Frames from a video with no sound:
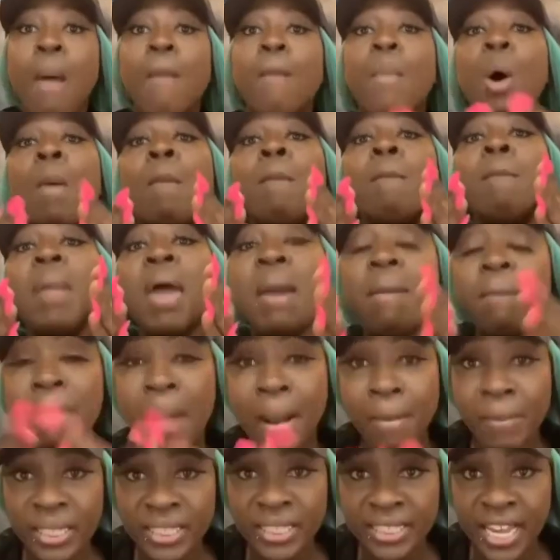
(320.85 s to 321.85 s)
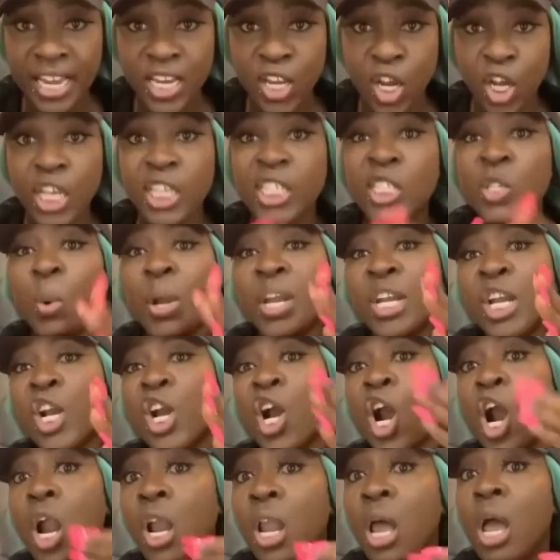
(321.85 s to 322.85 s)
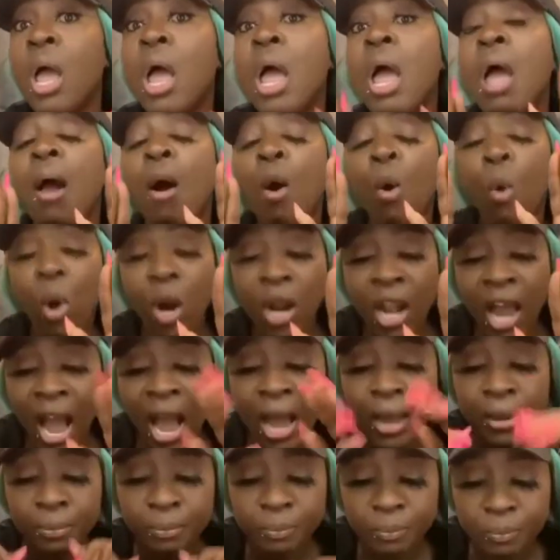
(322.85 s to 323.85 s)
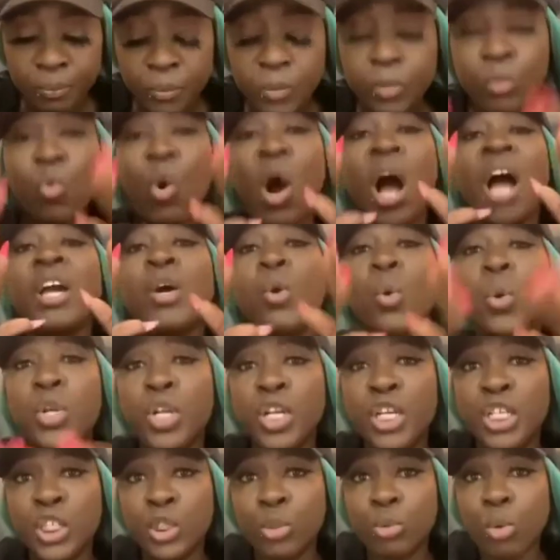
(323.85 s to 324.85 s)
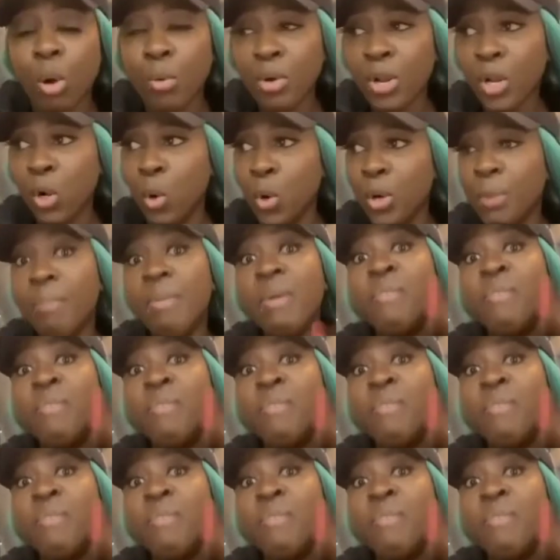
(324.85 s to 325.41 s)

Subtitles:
But remember me tell you, you see when the girl, hold on, I want to go into the story good.